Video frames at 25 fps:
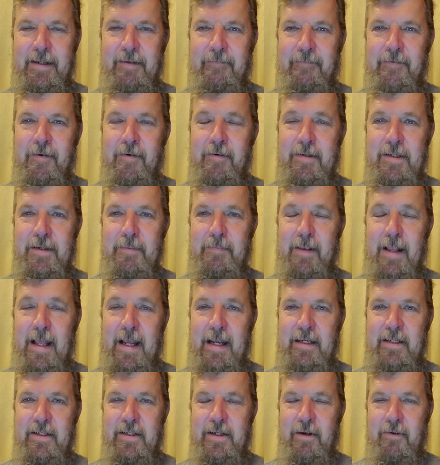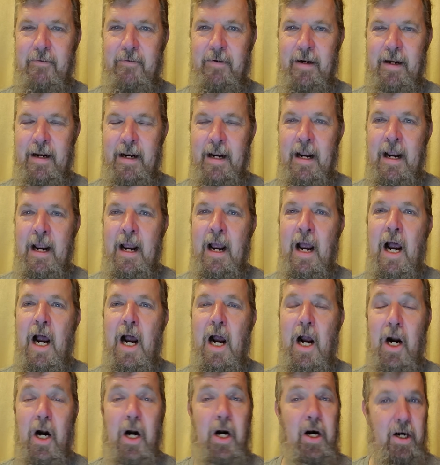the folks at Blackstone
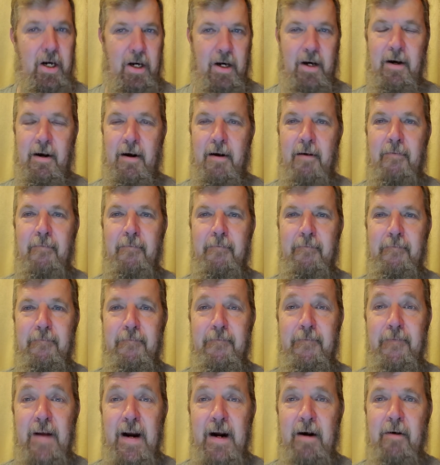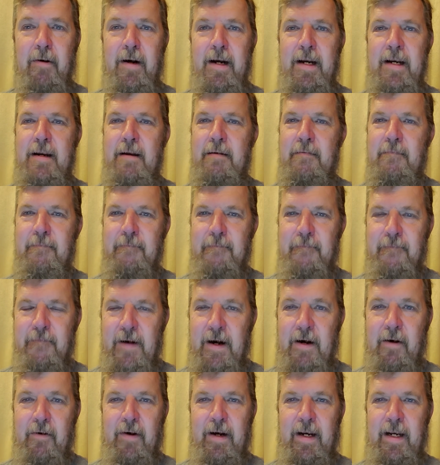are very,
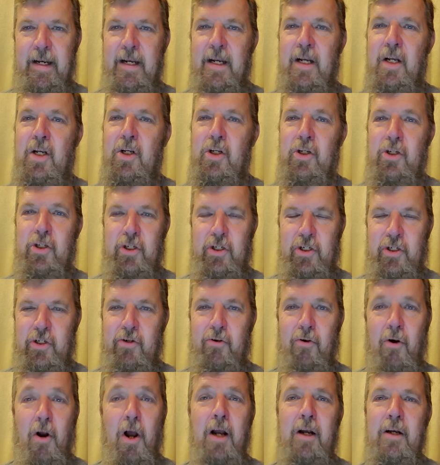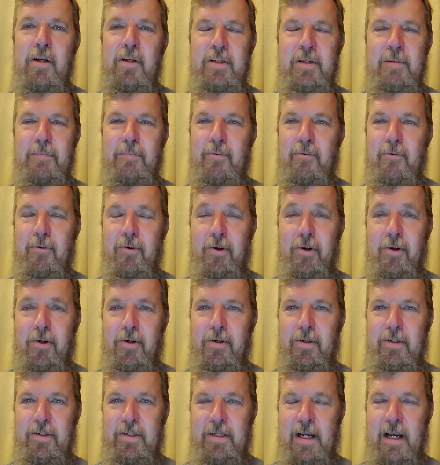very strong
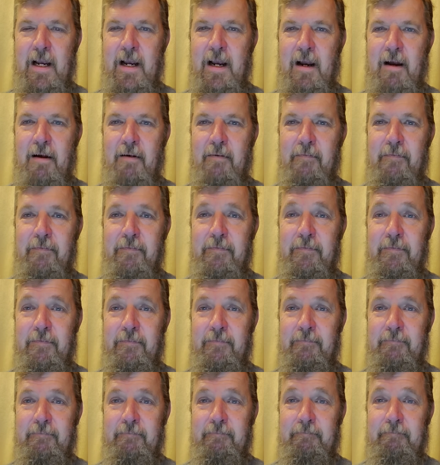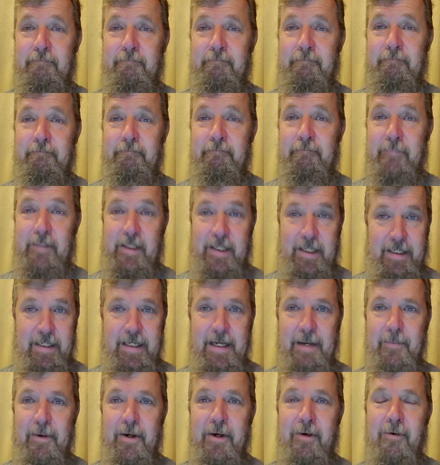supporters of the
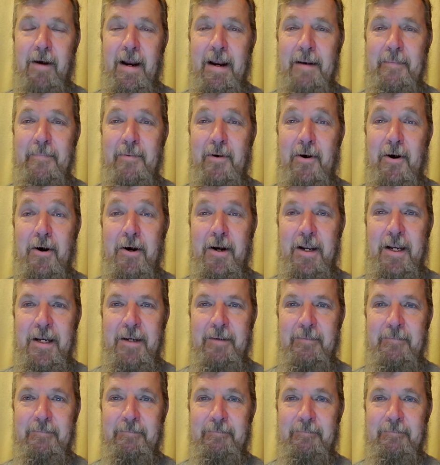Democrat Party.